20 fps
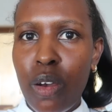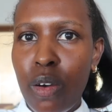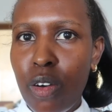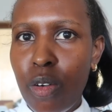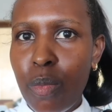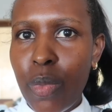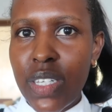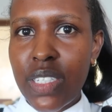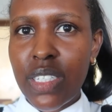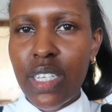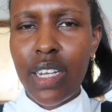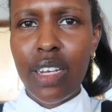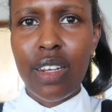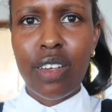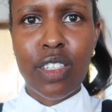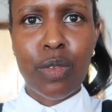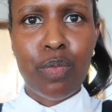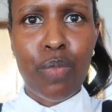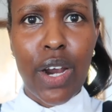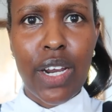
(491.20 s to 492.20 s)
Oh, my skin
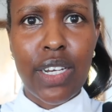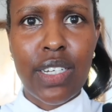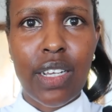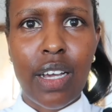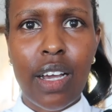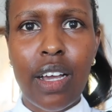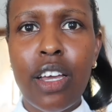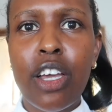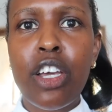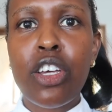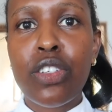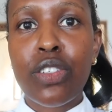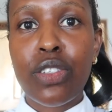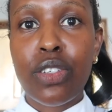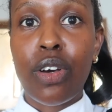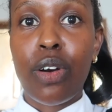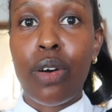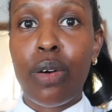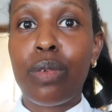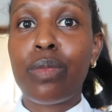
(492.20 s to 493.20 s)
looks brighter.
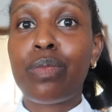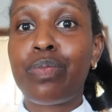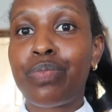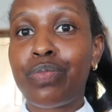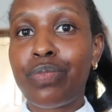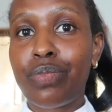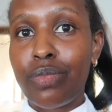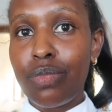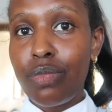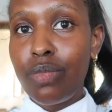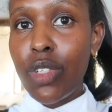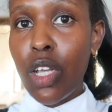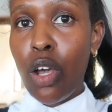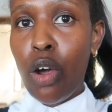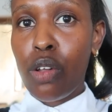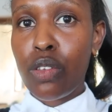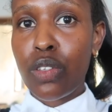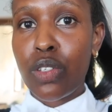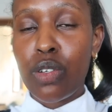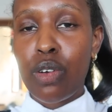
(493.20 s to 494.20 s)
So
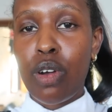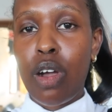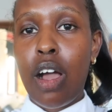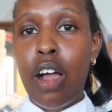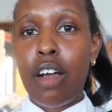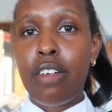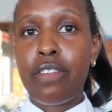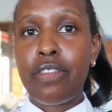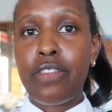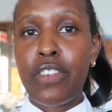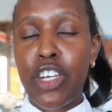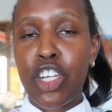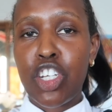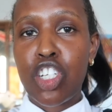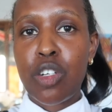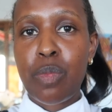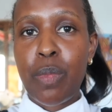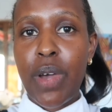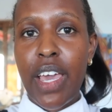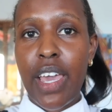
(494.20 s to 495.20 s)
also, I've
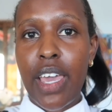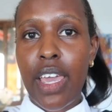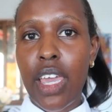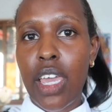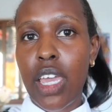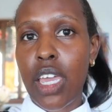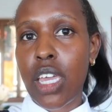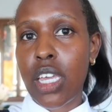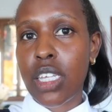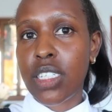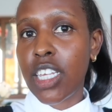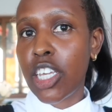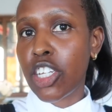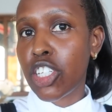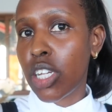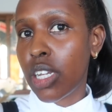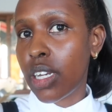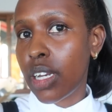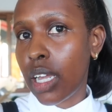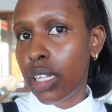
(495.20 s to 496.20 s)
finished my
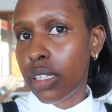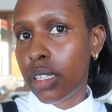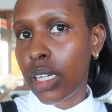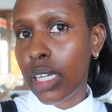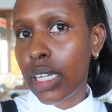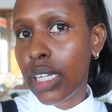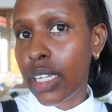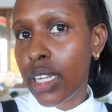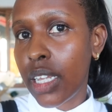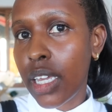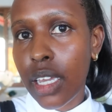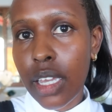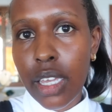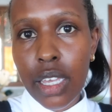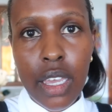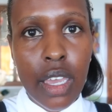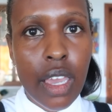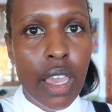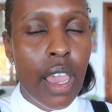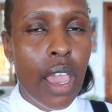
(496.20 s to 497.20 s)
session at the
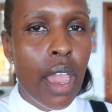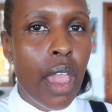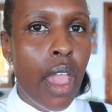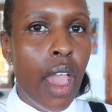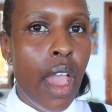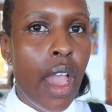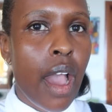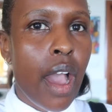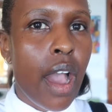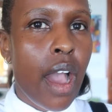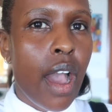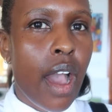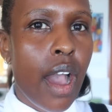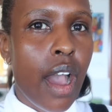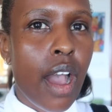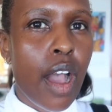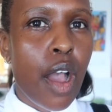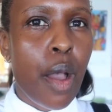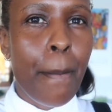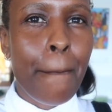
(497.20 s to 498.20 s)
clinic.
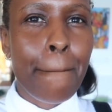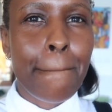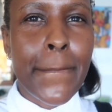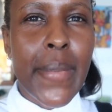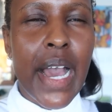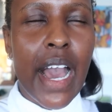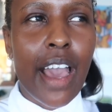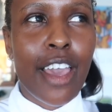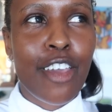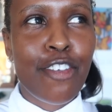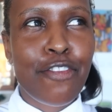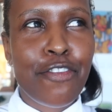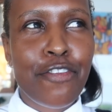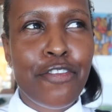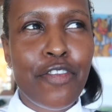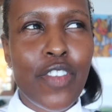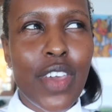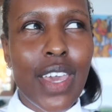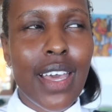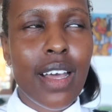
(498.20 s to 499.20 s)
I
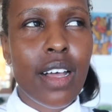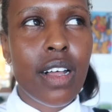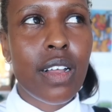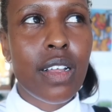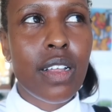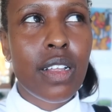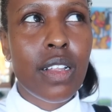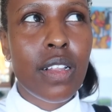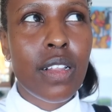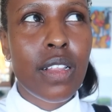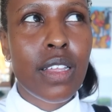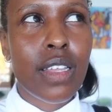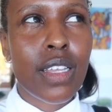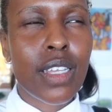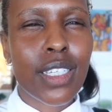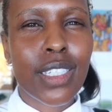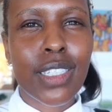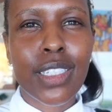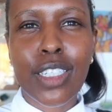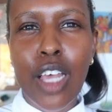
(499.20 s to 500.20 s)
feel
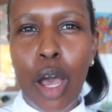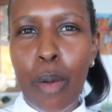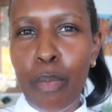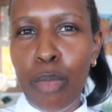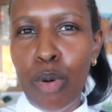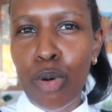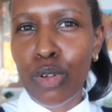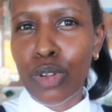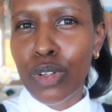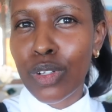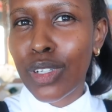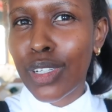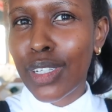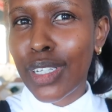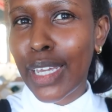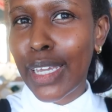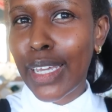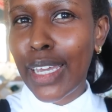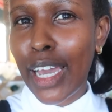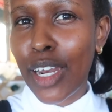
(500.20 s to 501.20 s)
supple.
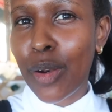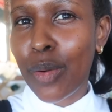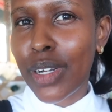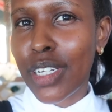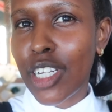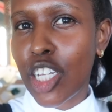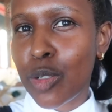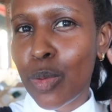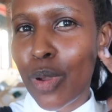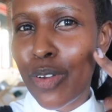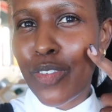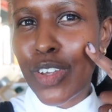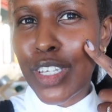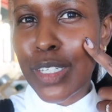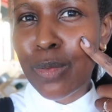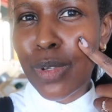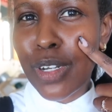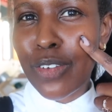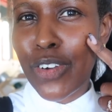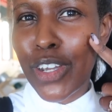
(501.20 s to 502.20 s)
Like, I don't want to touch my
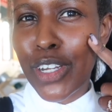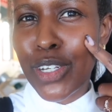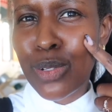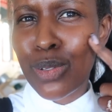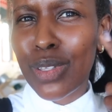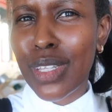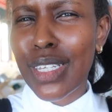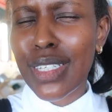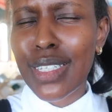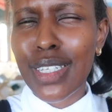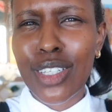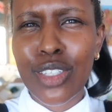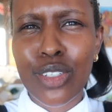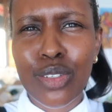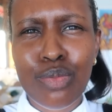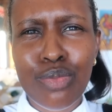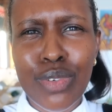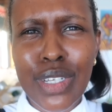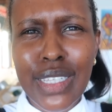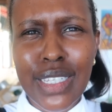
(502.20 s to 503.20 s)
face, but if I do this,
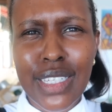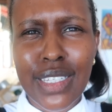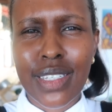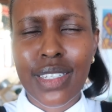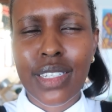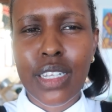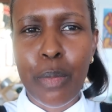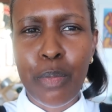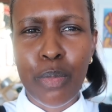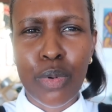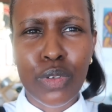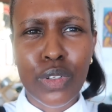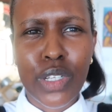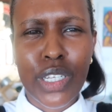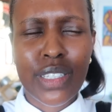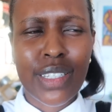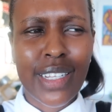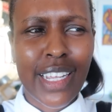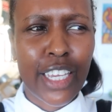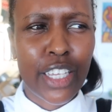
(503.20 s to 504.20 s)
it's really supple
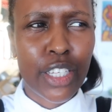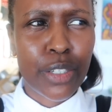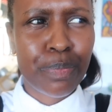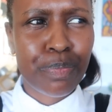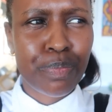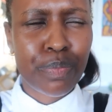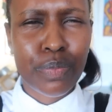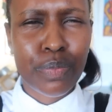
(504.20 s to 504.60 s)
and like